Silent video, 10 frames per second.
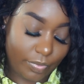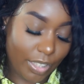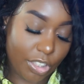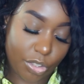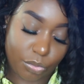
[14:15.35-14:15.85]

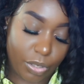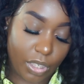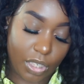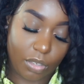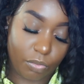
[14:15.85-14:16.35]
It's just
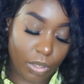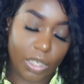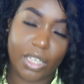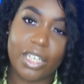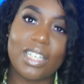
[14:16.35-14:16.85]
really,
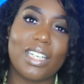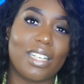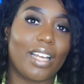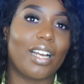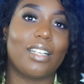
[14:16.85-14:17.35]
really good.
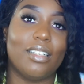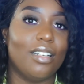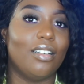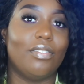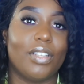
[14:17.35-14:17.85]
Like, I
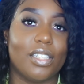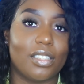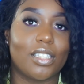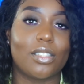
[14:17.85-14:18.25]
love this